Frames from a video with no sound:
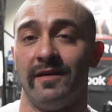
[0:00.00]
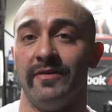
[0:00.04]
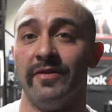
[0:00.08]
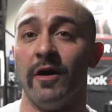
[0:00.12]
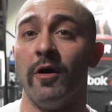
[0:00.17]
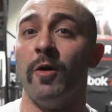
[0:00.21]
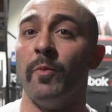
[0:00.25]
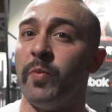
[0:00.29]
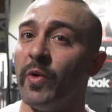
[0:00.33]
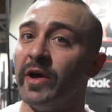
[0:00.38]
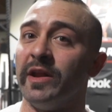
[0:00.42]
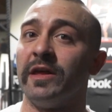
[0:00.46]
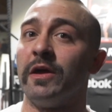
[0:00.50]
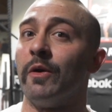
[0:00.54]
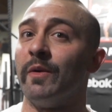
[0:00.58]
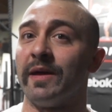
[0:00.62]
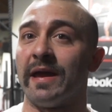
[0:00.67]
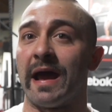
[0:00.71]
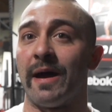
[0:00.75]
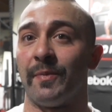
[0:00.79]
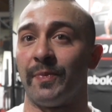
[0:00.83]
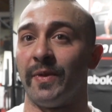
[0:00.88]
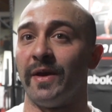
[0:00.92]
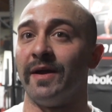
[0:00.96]
And the whole point of
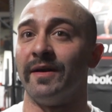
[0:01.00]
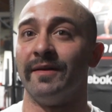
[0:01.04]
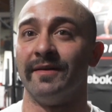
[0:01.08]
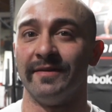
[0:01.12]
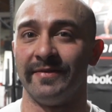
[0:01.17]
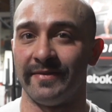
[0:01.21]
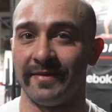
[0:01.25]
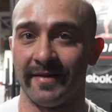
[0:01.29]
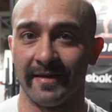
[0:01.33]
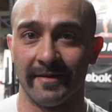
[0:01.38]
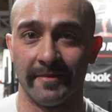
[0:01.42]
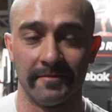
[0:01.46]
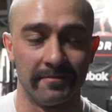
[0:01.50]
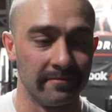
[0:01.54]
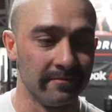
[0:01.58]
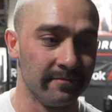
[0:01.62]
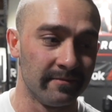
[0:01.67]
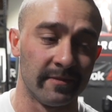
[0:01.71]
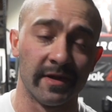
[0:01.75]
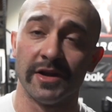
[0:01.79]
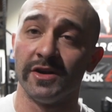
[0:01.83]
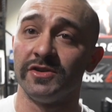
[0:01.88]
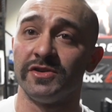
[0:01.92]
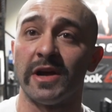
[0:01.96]
going out there is
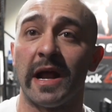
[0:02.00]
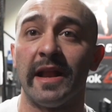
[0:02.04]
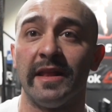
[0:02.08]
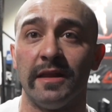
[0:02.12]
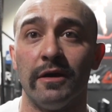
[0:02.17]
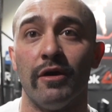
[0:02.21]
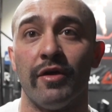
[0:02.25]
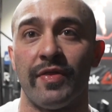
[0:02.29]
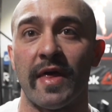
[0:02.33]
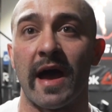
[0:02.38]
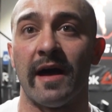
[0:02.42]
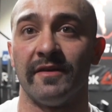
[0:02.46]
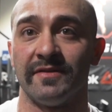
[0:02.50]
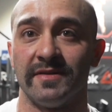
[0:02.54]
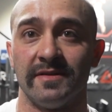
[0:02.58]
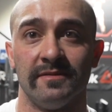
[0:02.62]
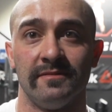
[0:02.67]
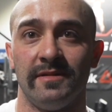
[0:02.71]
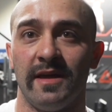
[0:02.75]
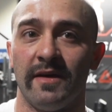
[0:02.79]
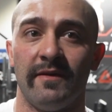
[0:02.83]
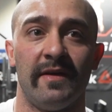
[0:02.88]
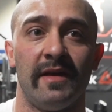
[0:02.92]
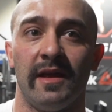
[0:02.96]
to try to do
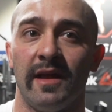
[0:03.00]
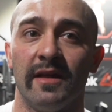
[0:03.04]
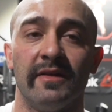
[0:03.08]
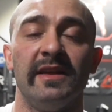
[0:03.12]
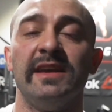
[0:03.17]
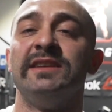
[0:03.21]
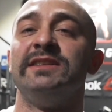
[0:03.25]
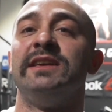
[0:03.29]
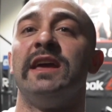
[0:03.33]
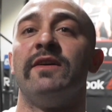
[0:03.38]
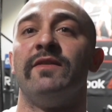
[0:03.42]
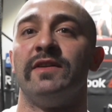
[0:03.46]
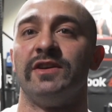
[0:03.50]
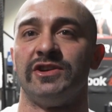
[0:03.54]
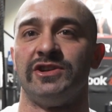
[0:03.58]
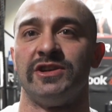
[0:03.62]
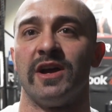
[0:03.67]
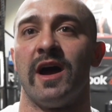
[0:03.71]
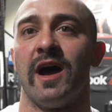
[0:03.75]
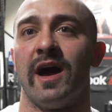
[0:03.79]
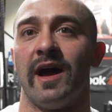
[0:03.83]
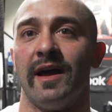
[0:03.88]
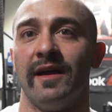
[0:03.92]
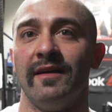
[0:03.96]
1,000. At least give it a
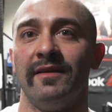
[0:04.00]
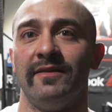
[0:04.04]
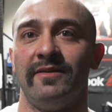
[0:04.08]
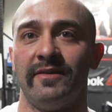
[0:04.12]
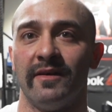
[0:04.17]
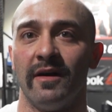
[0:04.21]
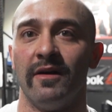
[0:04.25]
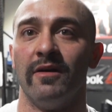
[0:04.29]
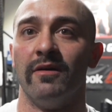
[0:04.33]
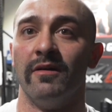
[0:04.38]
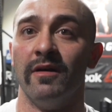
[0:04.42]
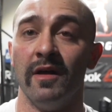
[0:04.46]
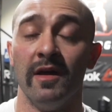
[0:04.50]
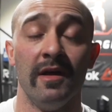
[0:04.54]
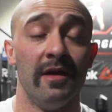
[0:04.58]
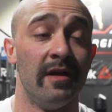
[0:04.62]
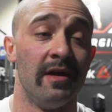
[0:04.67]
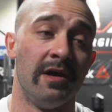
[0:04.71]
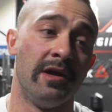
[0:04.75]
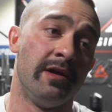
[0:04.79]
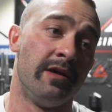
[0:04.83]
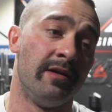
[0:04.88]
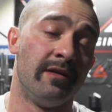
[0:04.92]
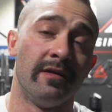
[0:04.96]
shot. So
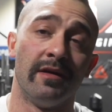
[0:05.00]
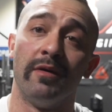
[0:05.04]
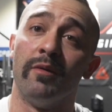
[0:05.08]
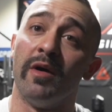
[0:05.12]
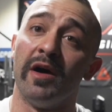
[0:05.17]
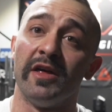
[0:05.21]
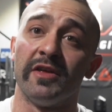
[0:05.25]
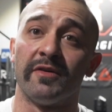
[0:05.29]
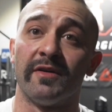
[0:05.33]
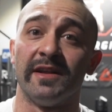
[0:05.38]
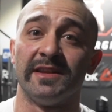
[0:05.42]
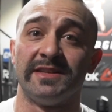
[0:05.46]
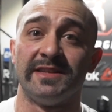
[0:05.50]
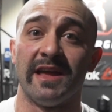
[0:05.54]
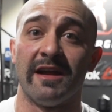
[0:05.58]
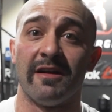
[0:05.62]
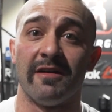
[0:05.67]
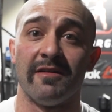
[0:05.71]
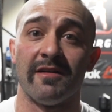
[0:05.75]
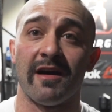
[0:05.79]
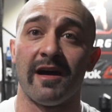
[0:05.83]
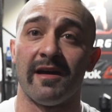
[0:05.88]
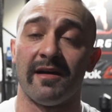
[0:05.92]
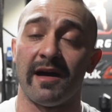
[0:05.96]
whether it's
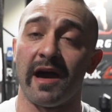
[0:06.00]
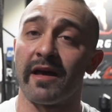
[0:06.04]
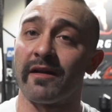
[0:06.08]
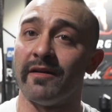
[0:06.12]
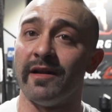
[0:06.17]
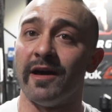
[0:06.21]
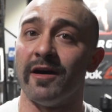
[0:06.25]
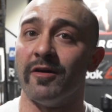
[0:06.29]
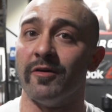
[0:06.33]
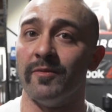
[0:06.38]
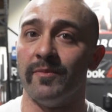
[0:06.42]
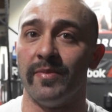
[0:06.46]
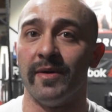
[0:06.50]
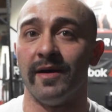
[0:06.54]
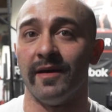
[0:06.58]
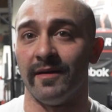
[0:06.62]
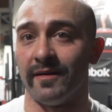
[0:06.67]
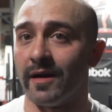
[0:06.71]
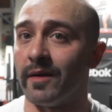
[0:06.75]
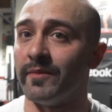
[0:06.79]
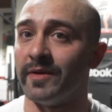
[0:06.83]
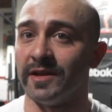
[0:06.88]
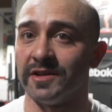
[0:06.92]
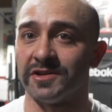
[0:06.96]
there or not, I don't know, but
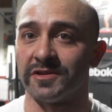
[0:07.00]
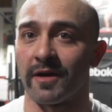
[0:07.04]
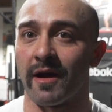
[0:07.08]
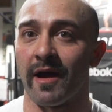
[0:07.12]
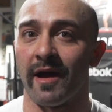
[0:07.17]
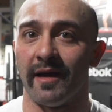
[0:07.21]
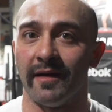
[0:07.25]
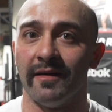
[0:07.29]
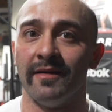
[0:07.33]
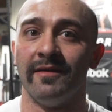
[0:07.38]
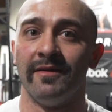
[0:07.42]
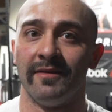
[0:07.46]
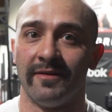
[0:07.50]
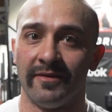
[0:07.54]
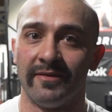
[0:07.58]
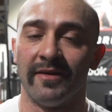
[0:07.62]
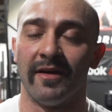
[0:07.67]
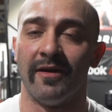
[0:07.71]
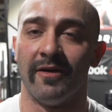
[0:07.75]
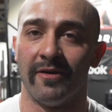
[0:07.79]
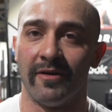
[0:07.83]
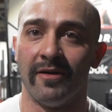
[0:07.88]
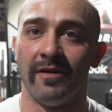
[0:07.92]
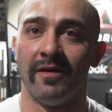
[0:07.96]
I'm going to try.
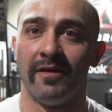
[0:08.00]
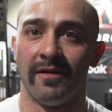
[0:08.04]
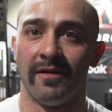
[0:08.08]
So.